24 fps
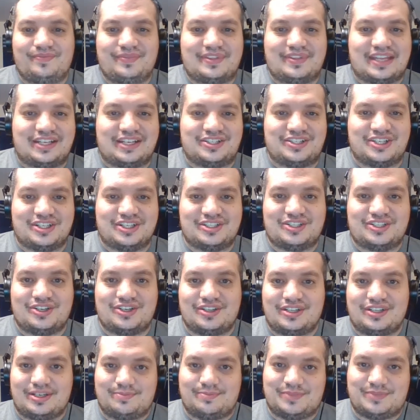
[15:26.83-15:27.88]
They just
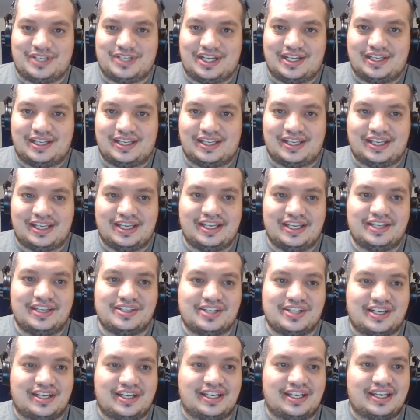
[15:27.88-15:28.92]
called up John King.
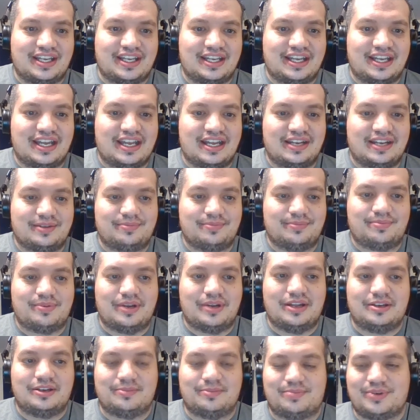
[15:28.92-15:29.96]
John King had
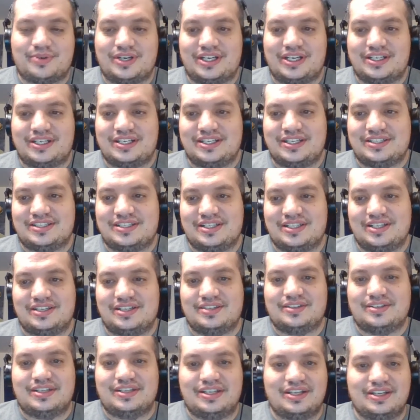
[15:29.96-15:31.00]
a pretty decent
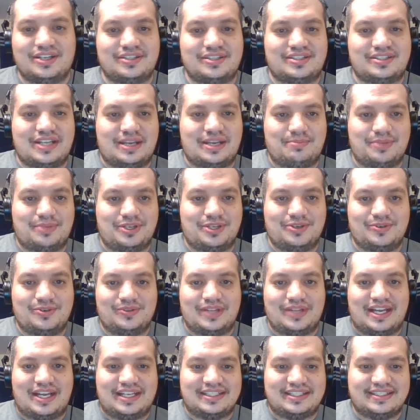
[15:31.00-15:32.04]
debut
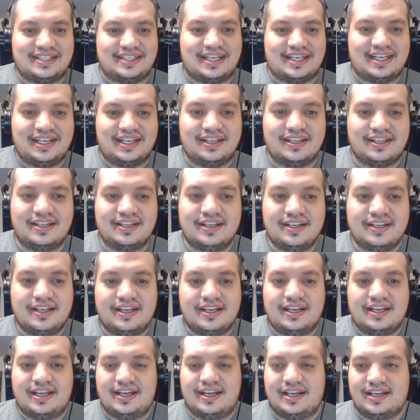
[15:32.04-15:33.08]
last night
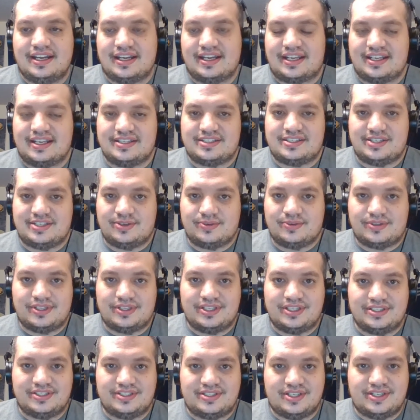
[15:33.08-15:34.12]
against Oakland.